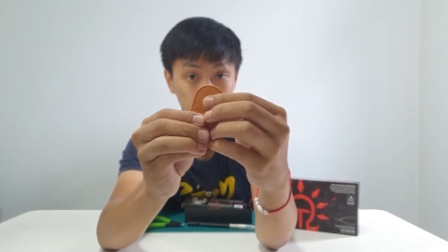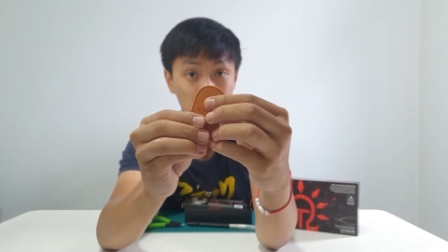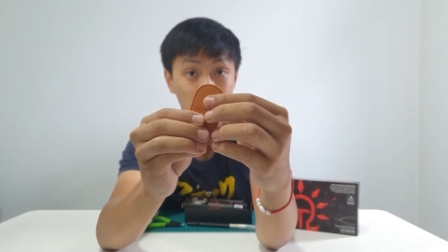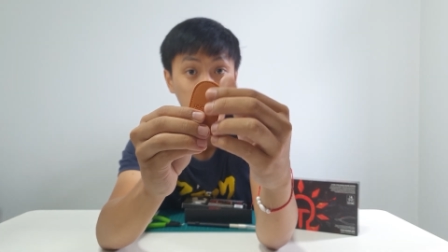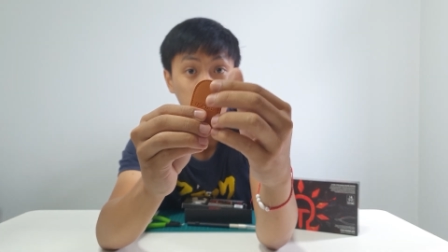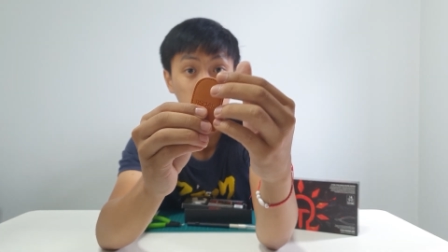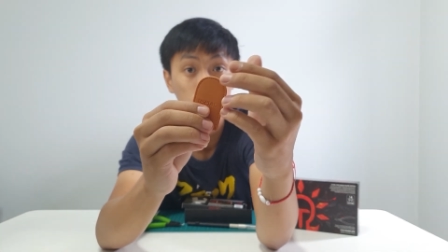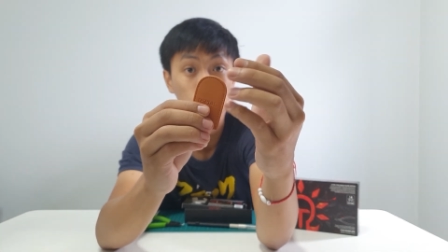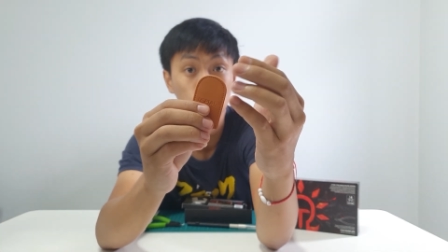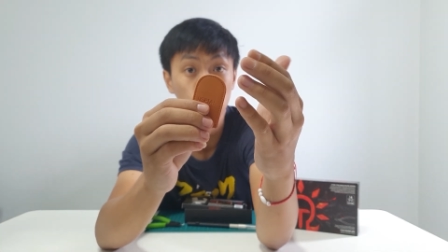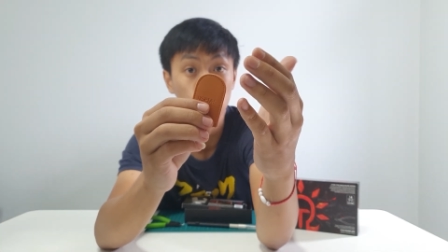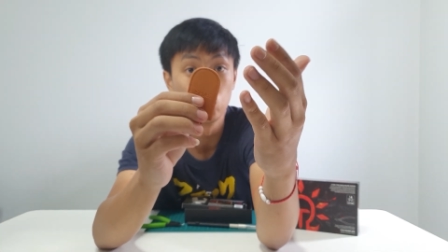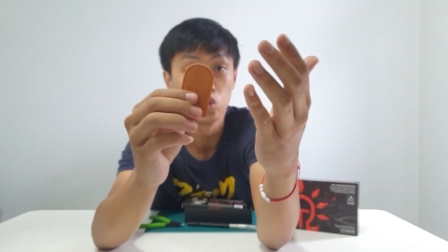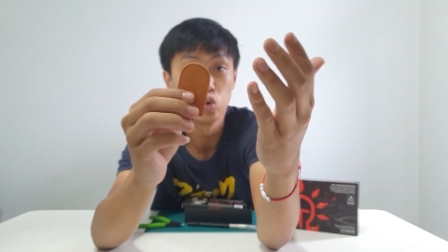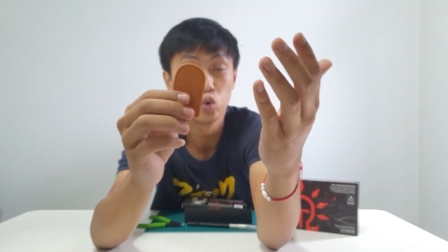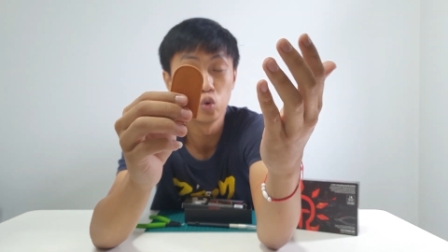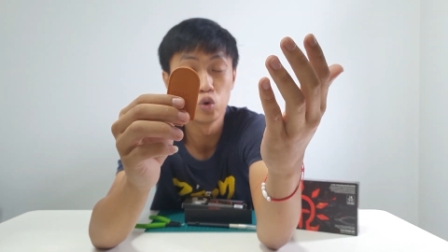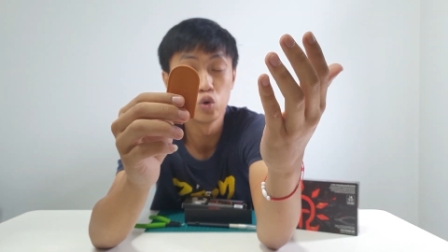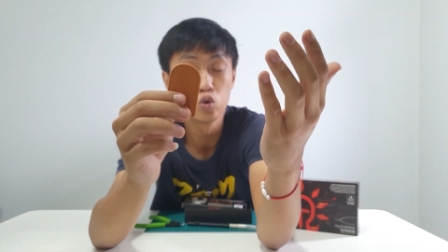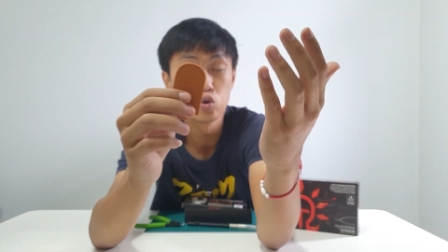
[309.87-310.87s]
But do
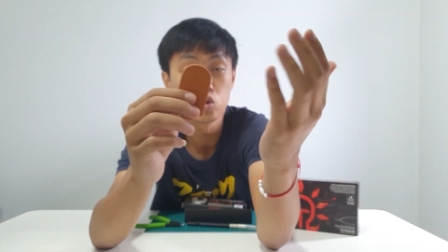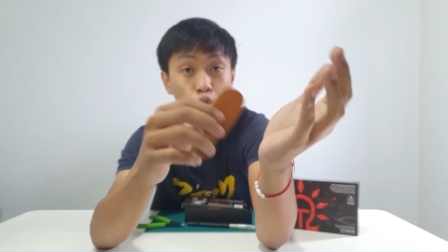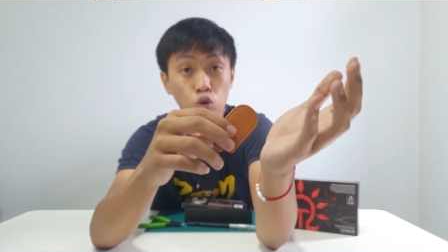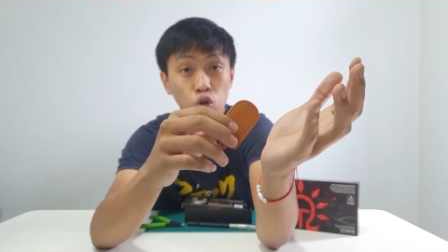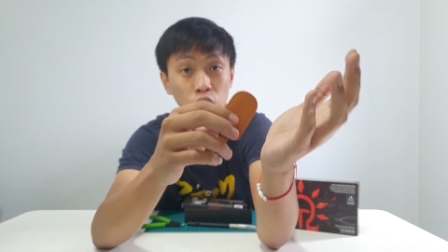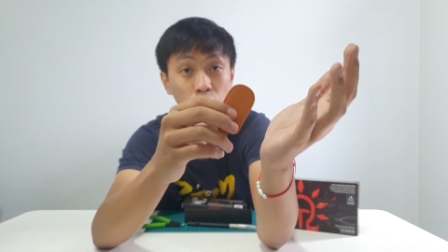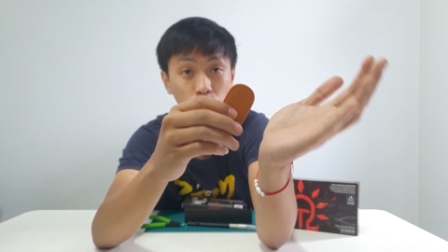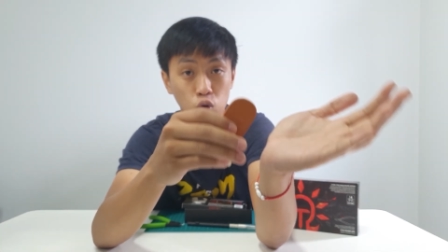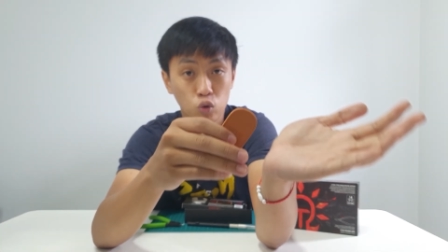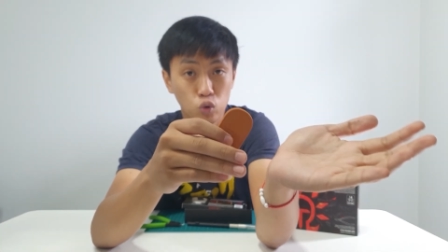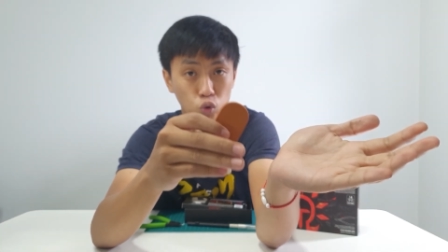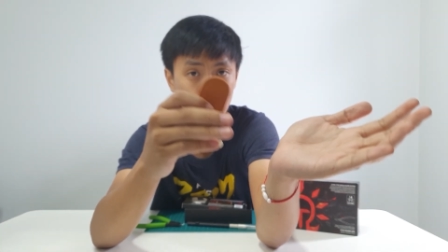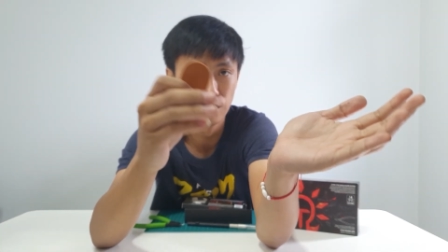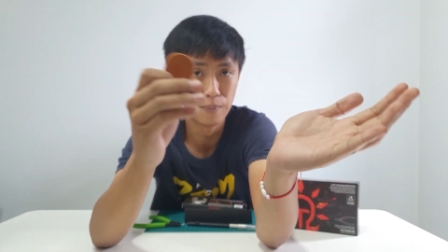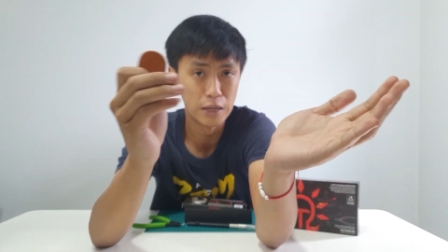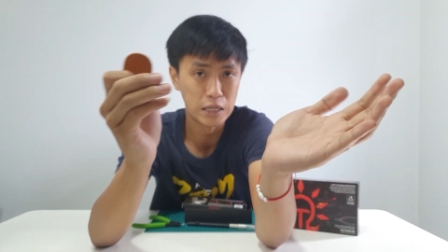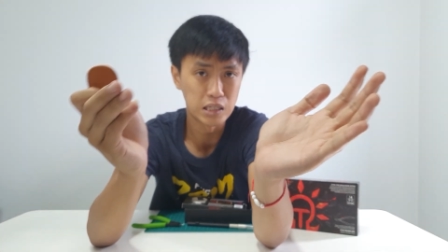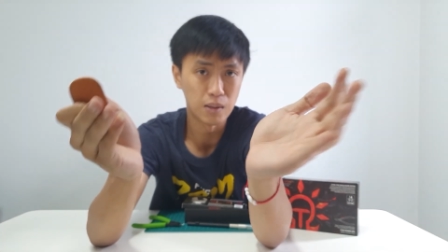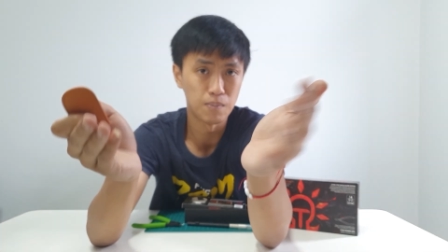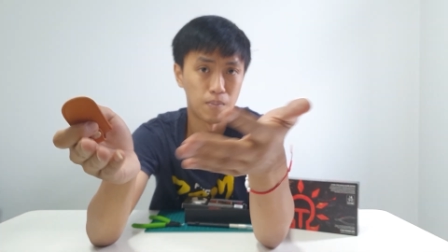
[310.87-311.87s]
you still need to do
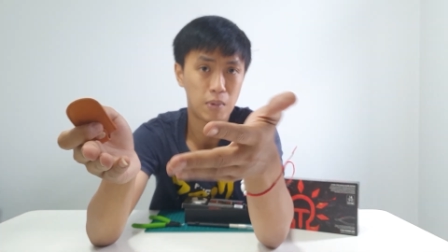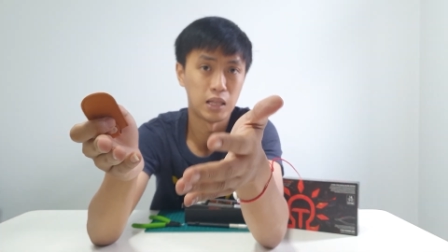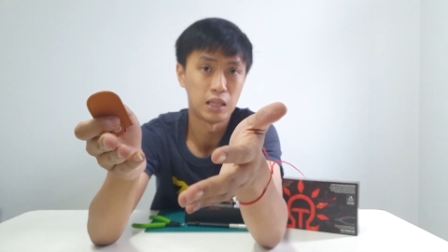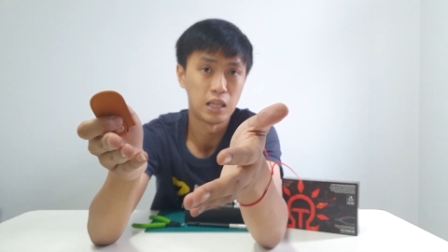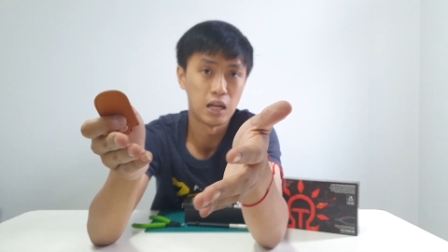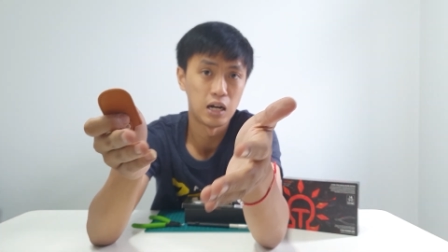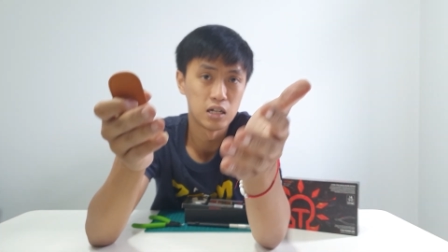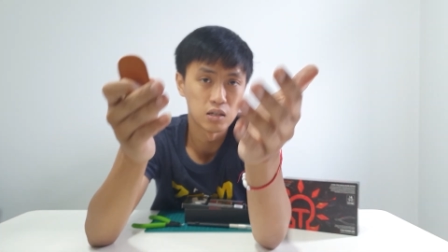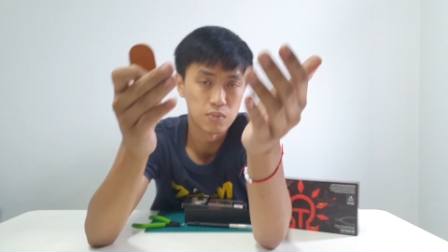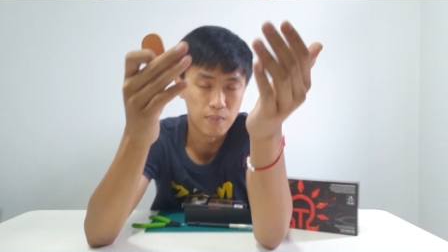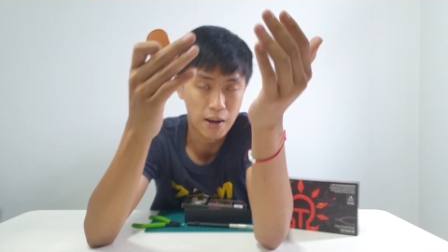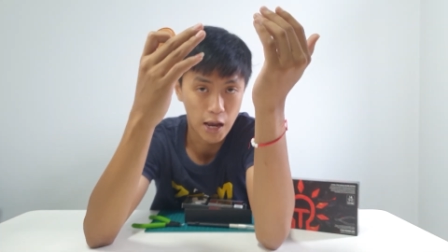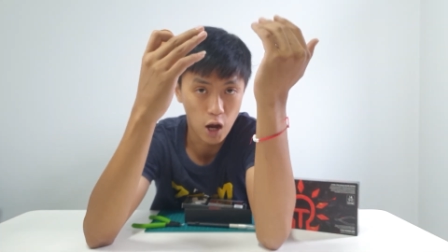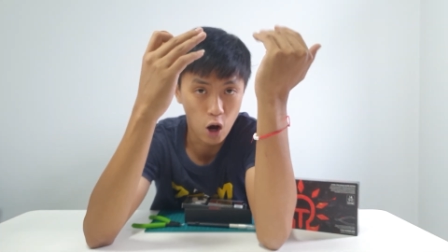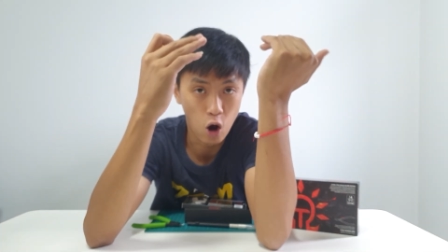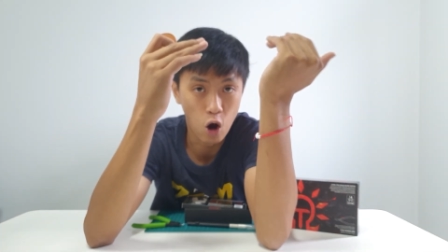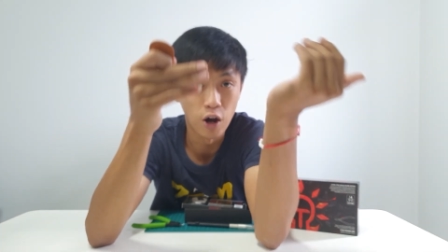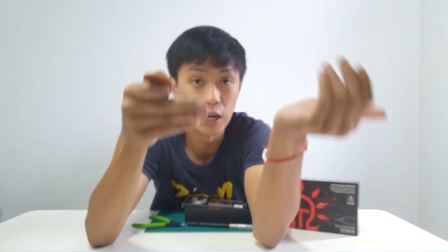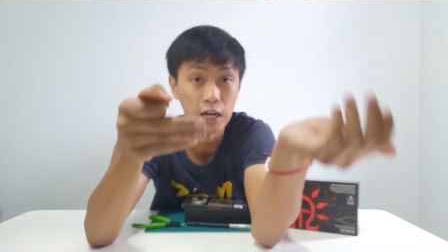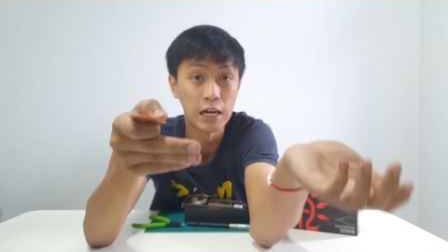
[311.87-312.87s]
basic maintenance by
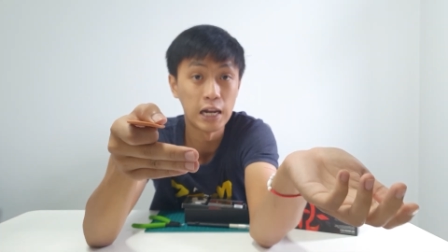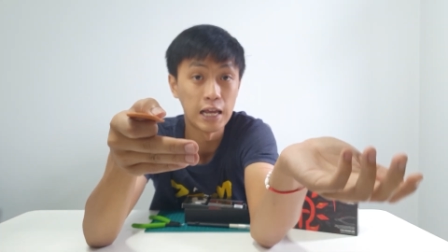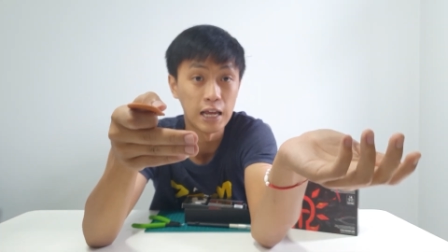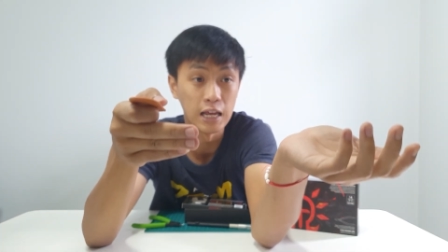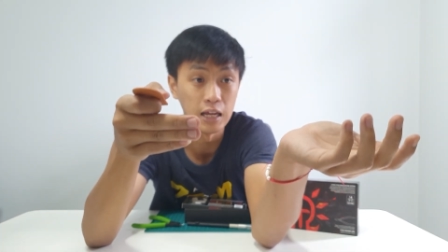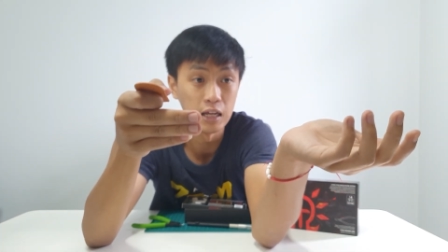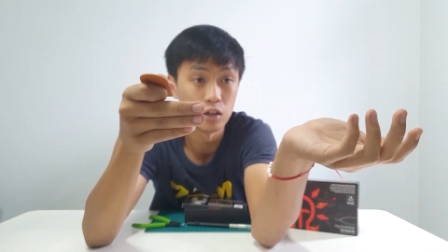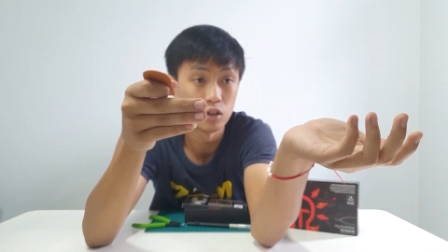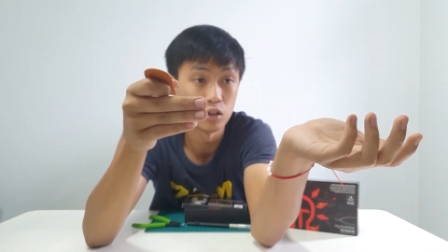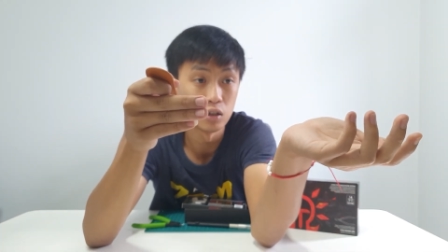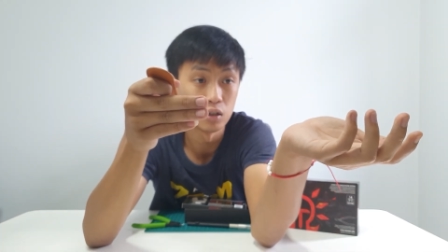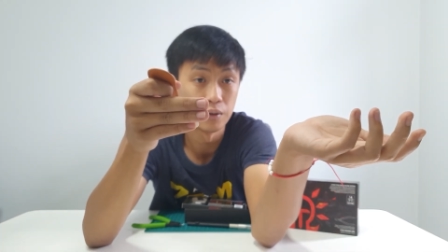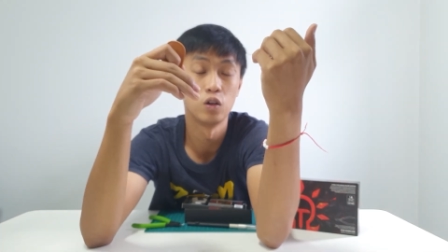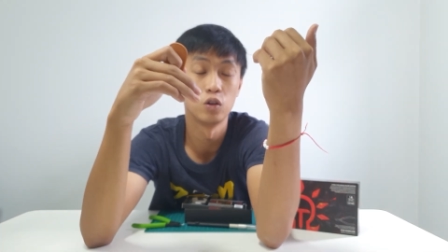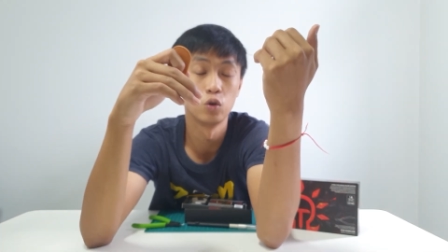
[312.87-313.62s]
oiling.